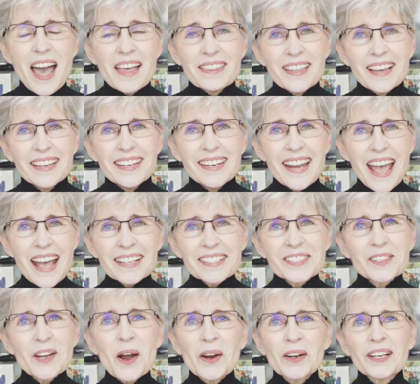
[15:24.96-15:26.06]
The
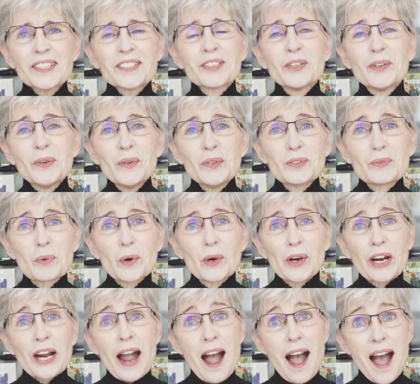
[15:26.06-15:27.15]
next artist whose
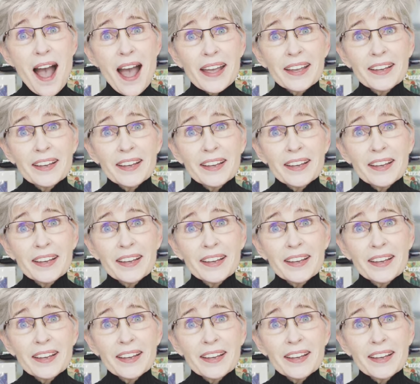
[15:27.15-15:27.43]
work I